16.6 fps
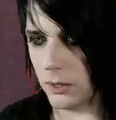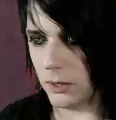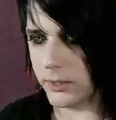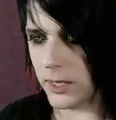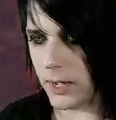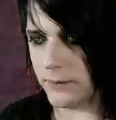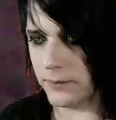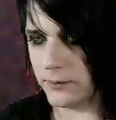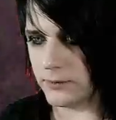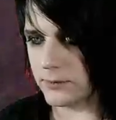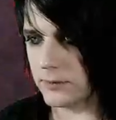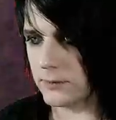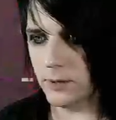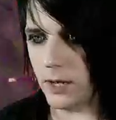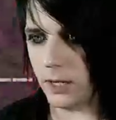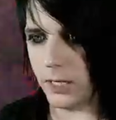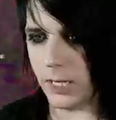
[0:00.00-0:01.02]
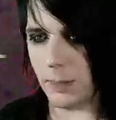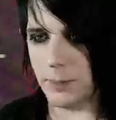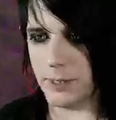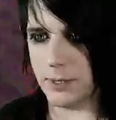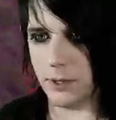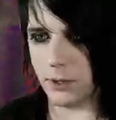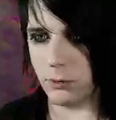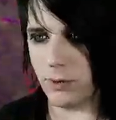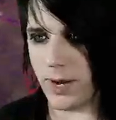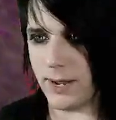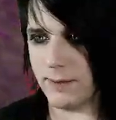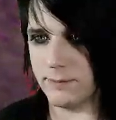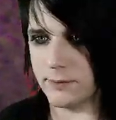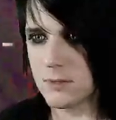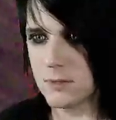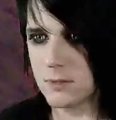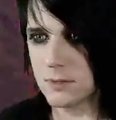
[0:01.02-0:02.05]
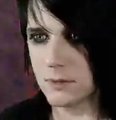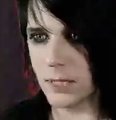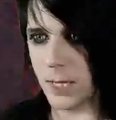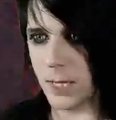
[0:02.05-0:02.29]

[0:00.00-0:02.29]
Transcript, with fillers: god, there's coming out of the graves. Leave me